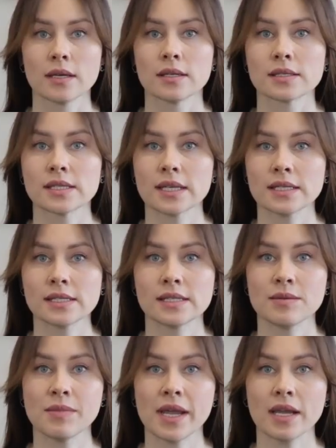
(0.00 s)
The
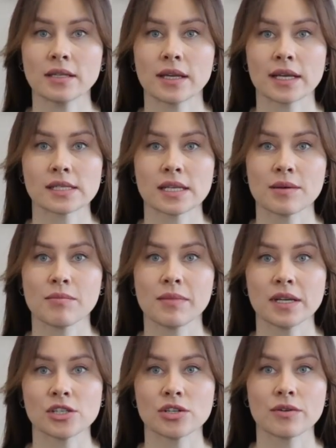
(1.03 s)
estimate has a
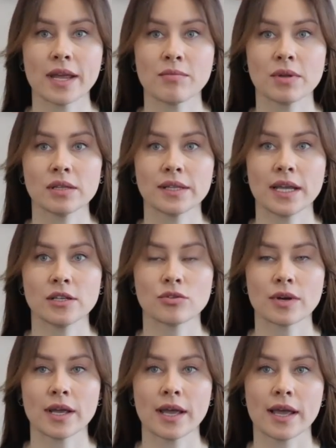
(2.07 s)
measurable
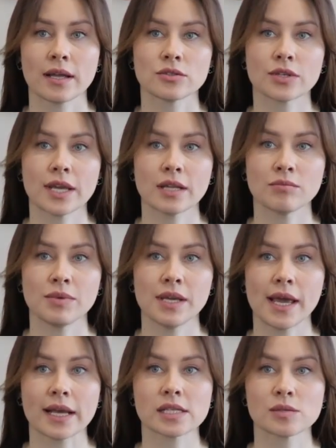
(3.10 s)
nature and can
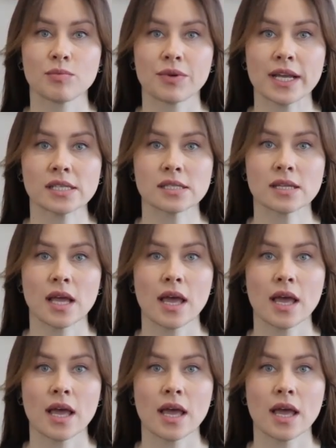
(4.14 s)
be expressed